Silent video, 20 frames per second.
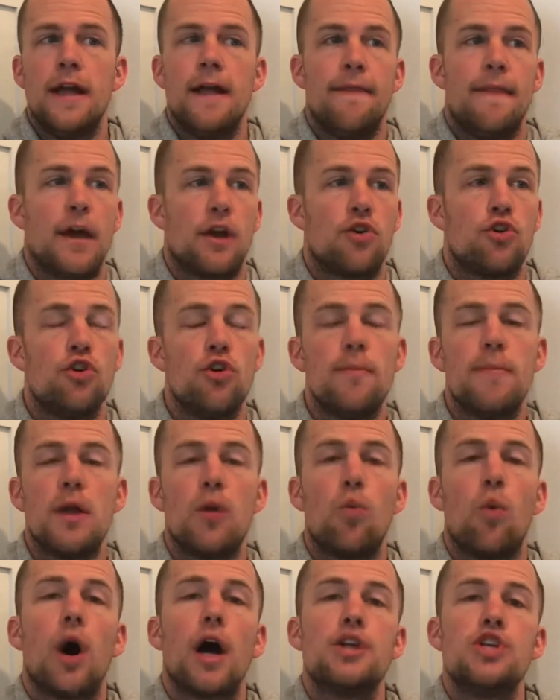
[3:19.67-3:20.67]
That could be
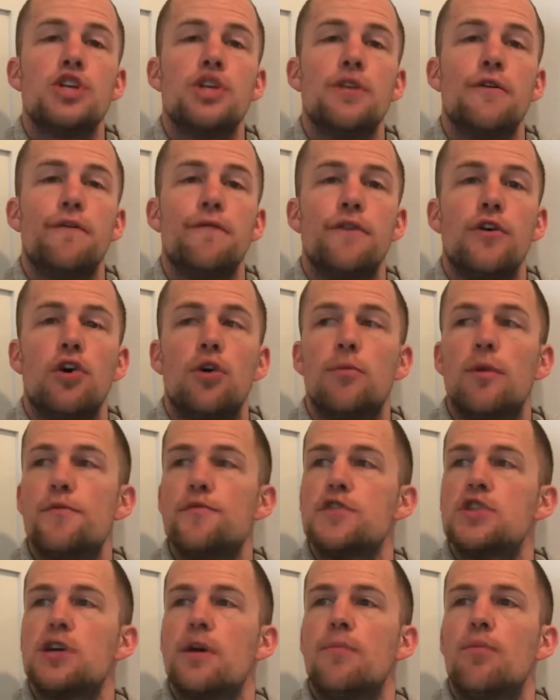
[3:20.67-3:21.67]
watching the film of
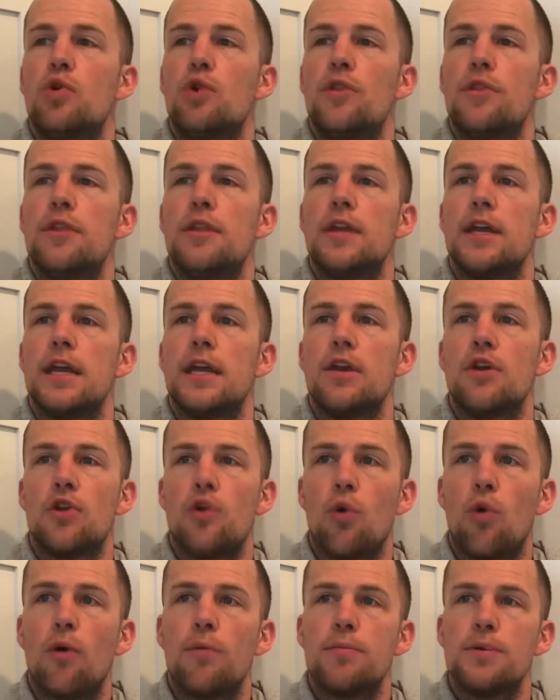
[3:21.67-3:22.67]
someone in
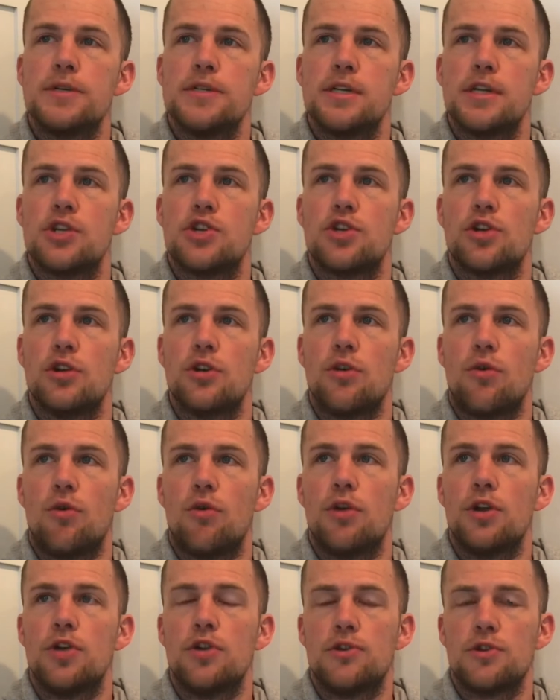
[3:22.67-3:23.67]
your position
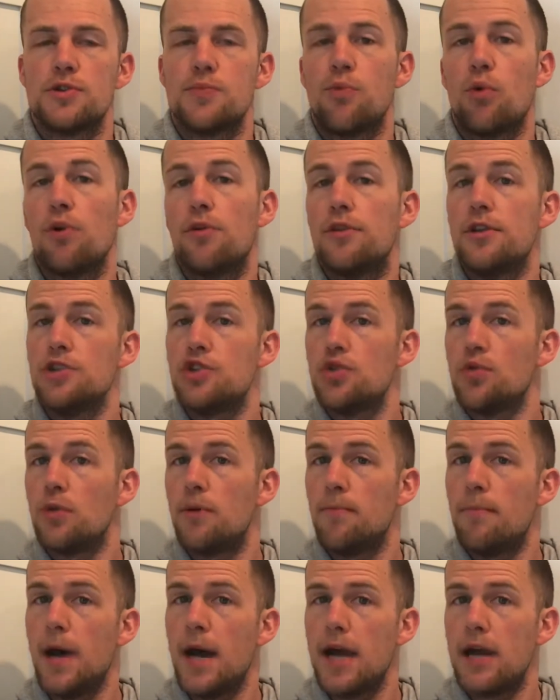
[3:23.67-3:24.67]
or in your sport that you
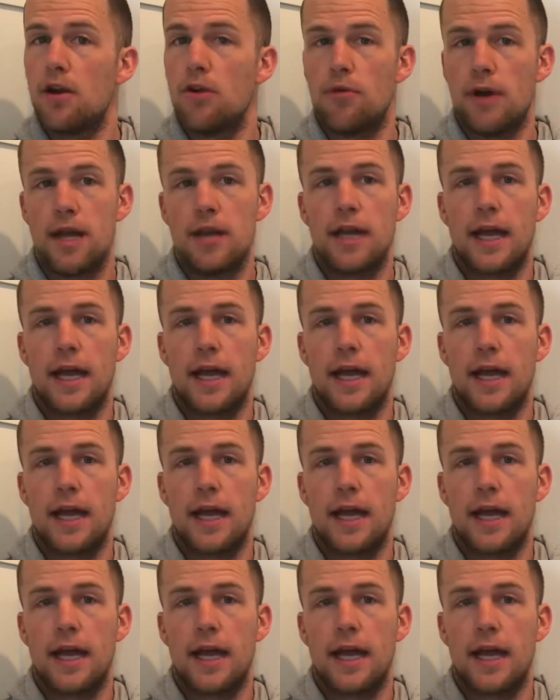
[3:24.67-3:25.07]
admire, right?